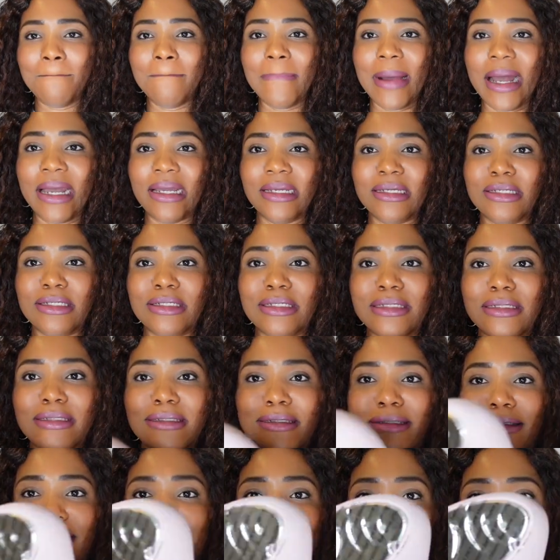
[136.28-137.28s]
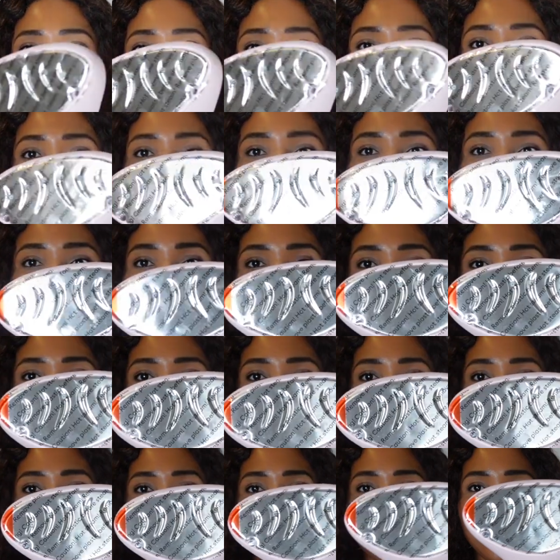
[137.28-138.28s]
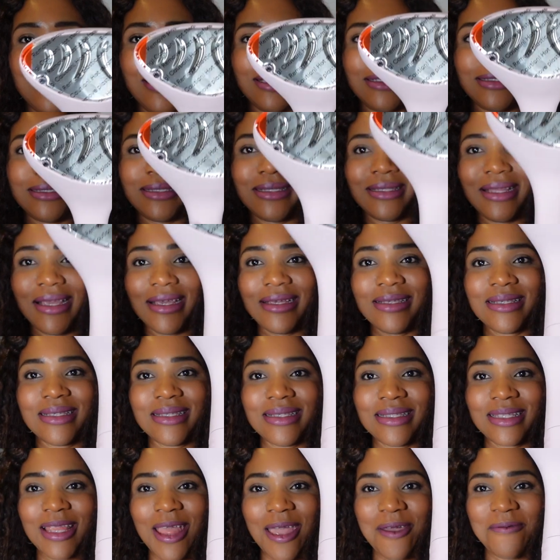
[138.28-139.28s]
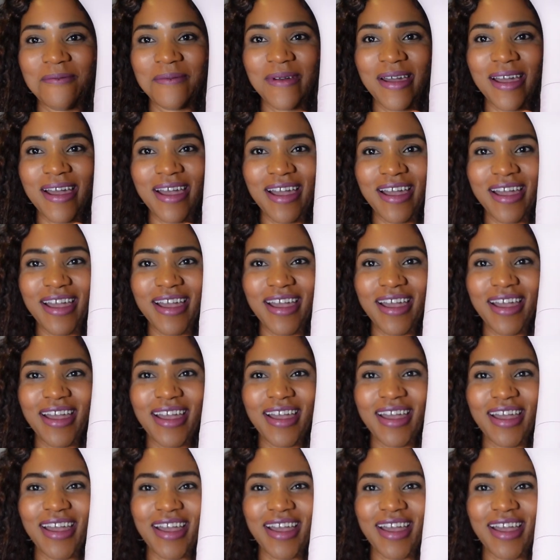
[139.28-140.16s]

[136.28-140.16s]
my goodness, this is the steamer.